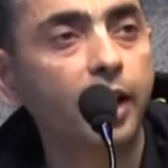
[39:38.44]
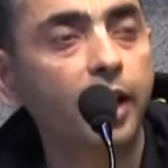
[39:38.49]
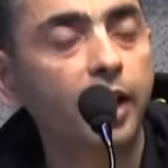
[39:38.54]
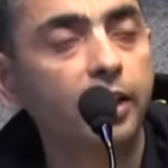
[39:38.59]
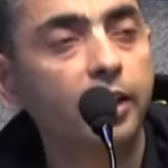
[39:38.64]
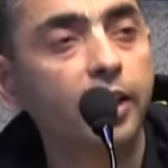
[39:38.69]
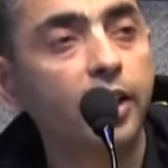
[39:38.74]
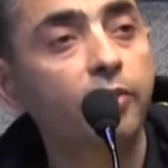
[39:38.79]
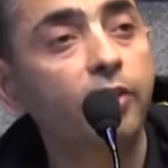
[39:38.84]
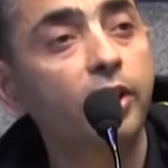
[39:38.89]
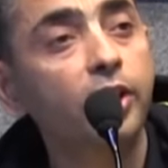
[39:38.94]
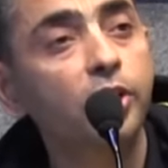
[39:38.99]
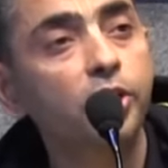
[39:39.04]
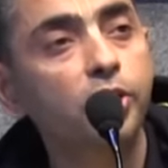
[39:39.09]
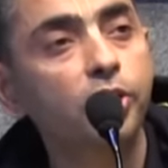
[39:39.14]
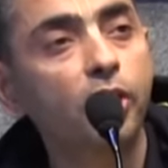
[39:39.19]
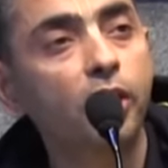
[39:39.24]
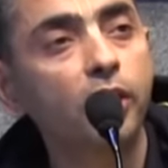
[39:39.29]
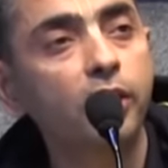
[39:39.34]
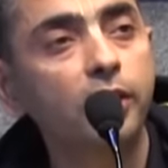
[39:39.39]
And then when he
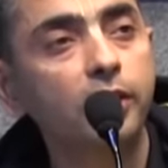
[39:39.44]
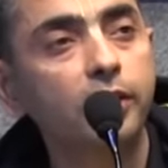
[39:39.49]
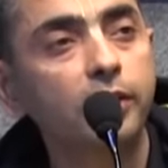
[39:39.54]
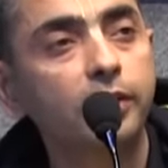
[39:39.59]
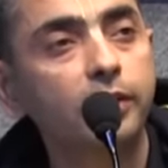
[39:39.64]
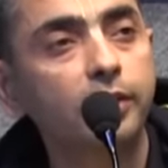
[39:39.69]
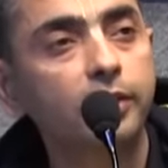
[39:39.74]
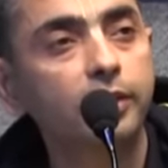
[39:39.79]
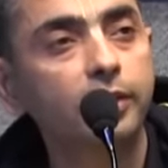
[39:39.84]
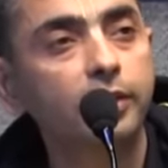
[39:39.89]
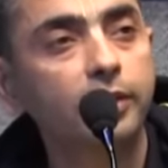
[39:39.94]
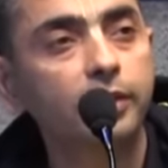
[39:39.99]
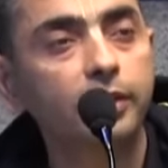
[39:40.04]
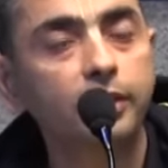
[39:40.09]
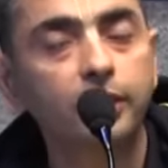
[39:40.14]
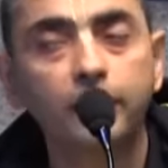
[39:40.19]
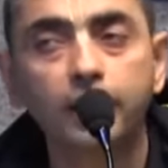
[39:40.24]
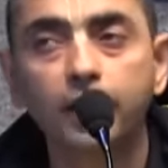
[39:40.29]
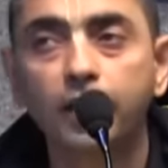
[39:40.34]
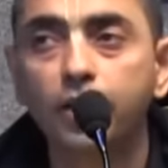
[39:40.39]
shot,
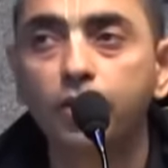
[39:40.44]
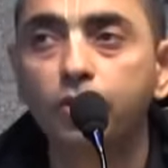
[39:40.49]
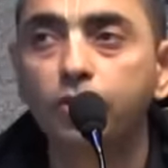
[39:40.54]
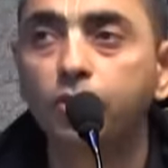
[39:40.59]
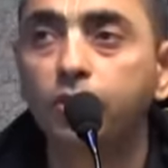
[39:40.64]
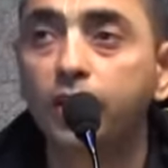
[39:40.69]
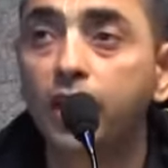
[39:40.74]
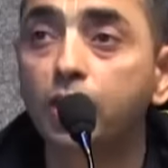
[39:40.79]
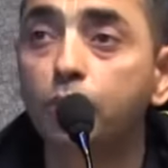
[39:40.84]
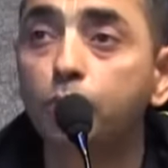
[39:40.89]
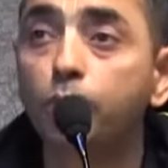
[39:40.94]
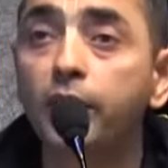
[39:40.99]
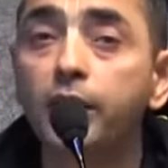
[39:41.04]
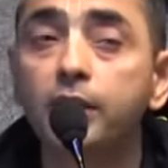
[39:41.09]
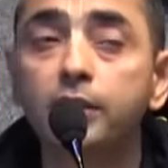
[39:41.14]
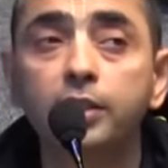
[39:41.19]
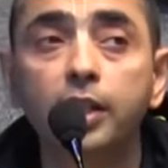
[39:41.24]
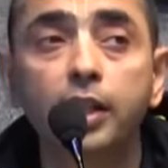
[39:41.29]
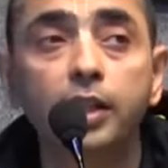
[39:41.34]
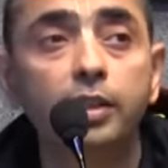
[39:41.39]
so that's why
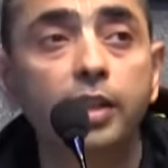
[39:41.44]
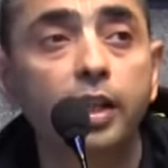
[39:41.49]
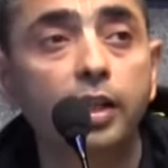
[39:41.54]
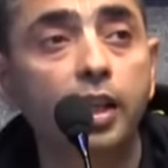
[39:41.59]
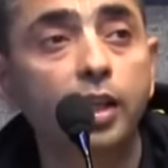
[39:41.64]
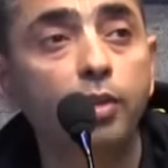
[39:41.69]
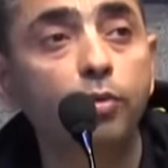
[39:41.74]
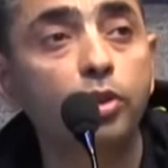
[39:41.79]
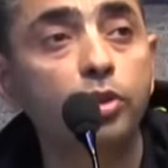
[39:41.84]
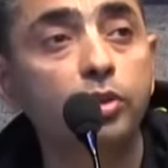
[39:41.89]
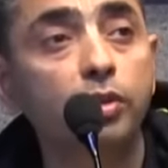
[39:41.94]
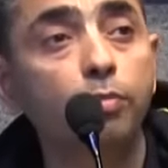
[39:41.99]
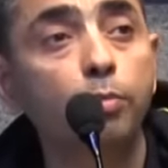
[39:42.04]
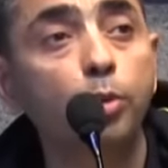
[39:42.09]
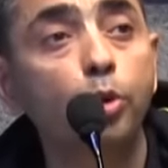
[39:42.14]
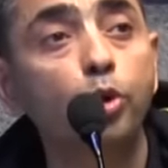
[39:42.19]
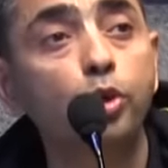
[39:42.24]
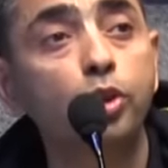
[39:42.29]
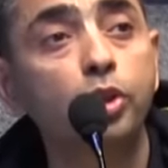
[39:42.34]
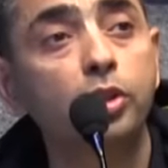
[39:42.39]
he said that he was the
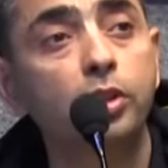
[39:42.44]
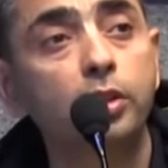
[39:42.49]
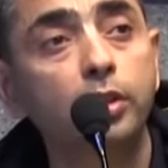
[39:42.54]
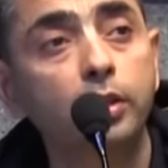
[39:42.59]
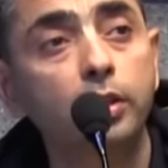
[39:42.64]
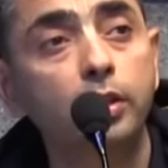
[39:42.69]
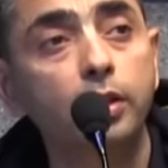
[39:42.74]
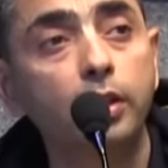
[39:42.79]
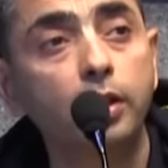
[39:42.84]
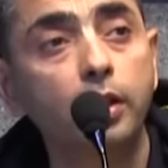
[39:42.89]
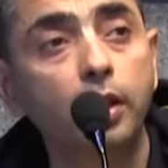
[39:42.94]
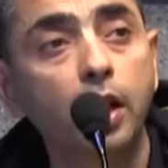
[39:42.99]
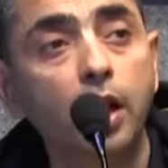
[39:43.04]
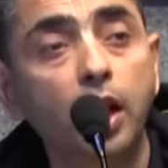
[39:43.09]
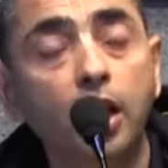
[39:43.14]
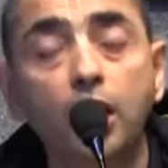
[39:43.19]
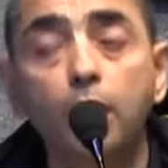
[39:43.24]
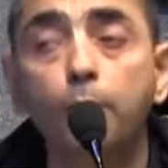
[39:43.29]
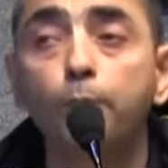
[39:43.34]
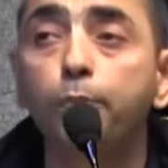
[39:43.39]
most
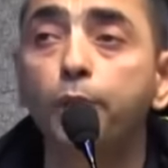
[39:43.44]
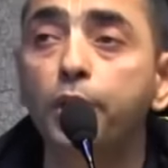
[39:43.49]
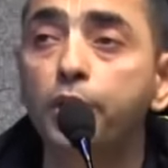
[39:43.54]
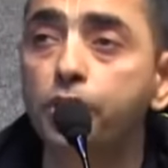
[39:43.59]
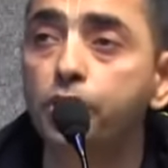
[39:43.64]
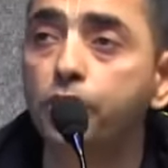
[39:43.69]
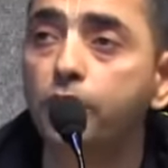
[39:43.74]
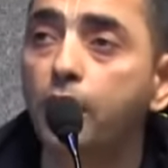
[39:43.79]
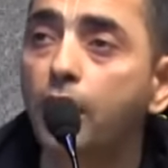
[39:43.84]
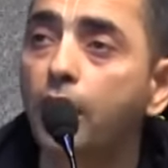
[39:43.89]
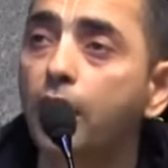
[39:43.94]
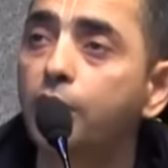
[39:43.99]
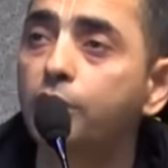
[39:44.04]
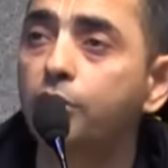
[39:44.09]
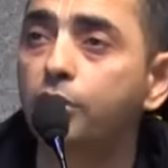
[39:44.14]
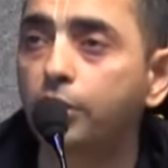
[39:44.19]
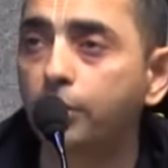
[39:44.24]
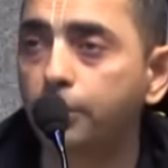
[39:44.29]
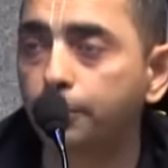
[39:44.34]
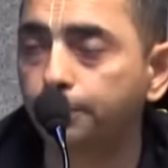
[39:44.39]
accomplished
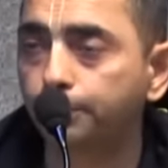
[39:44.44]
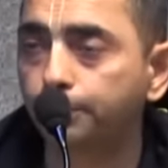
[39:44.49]
archer.